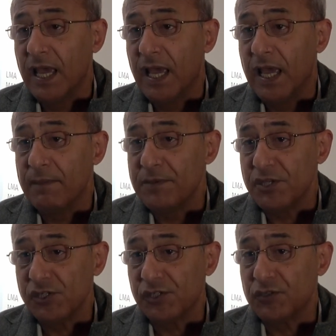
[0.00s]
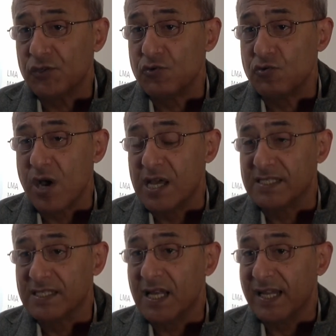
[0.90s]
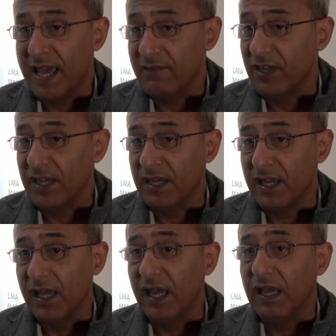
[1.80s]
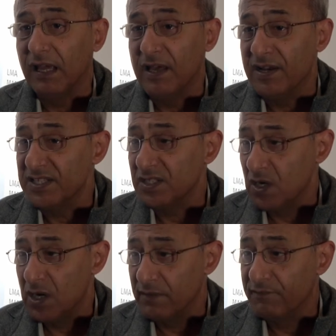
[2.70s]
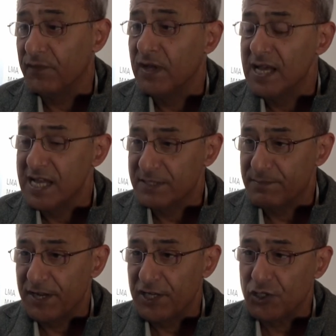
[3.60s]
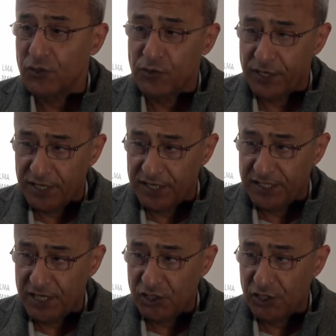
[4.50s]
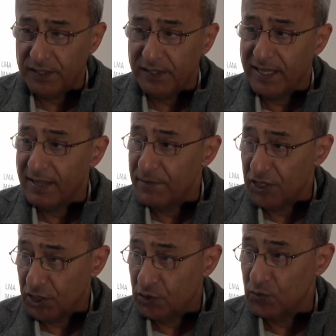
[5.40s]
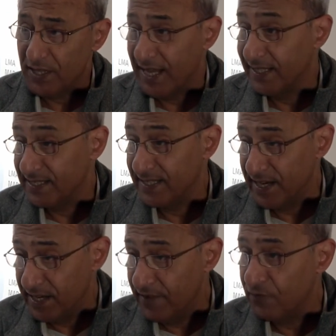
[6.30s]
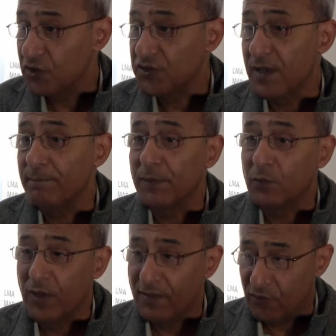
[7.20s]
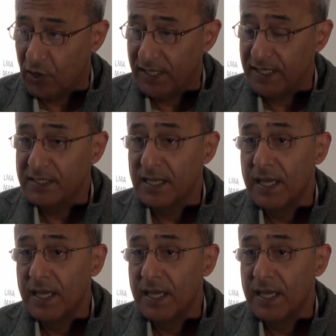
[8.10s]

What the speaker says: A patient who is not having a risk of aspiration or regurgitation, like patients with hiatus hernia, for example, we avoid it.